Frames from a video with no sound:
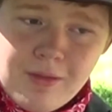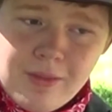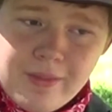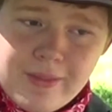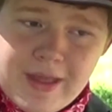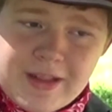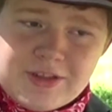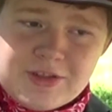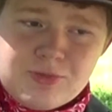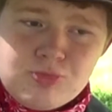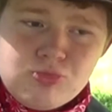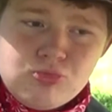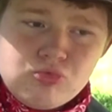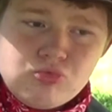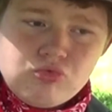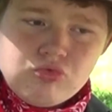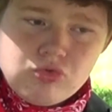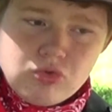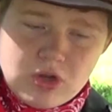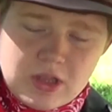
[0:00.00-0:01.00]
That's
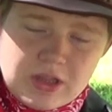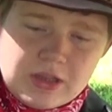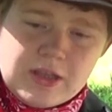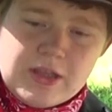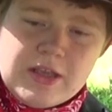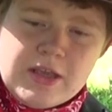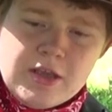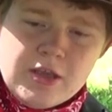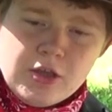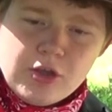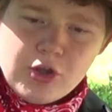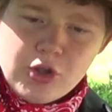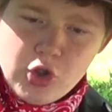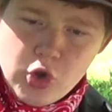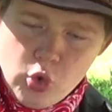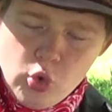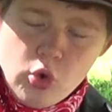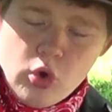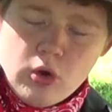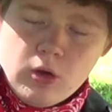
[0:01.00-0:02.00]
really cool.